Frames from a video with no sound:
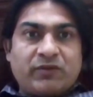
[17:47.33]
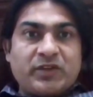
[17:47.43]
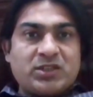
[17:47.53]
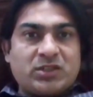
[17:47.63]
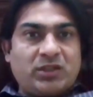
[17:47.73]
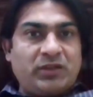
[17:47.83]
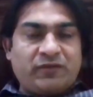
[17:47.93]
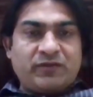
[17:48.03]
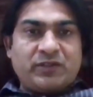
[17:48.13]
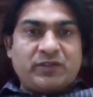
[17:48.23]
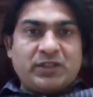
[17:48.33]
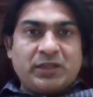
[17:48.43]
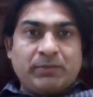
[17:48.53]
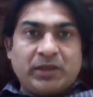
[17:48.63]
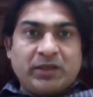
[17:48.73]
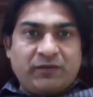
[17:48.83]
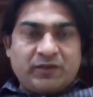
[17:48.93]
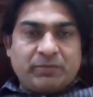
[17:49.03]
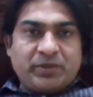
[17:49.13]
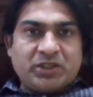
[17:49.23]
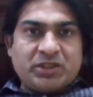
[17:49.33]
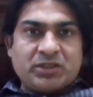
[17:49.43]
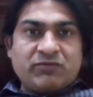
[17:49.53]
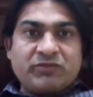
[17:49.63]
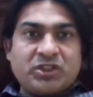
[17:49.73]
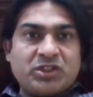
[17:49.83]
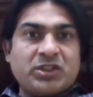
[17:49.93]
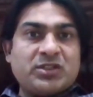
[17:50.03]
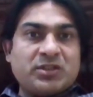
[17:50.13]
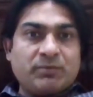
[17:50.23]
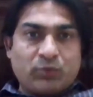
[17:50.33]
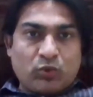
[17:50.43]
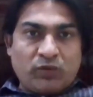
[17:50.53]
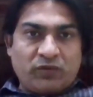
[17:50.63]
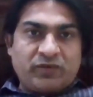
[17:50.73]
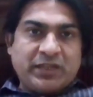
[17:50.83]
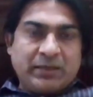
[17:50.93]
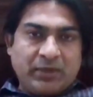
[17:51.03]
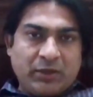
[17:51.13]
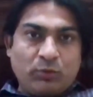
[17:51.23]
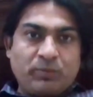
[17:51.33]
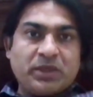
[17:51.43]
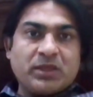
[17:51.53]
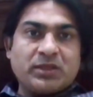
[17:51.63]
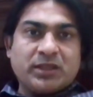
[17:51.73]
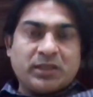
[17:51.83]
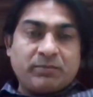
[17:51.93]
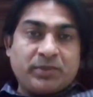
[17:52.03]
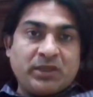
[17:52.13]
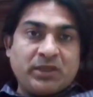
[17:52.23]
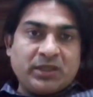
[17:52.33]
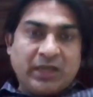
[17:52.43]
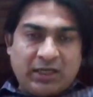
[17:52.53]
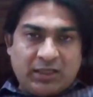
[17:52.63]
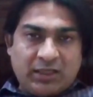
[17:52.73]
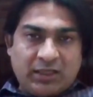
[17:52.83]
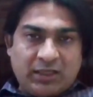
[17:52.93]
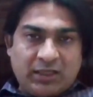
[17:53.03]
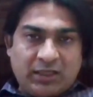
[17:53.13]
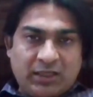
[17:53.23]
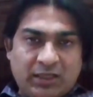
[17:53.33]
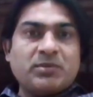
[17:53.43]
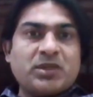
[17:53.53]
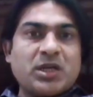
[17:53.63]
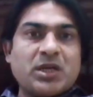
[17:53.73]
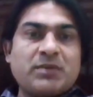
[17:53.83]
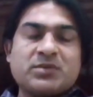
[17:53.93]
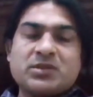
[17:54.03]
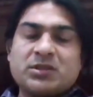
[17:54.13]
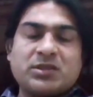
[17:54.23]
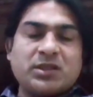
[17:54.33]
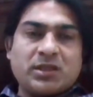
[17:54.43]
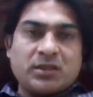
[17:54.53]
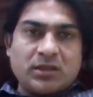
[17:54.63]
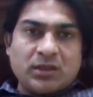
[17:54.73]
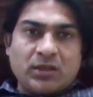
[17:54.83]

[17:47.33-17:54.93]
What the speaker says: first, if the patient vision is improved with amblyopia therapy in adulthood, sometimes the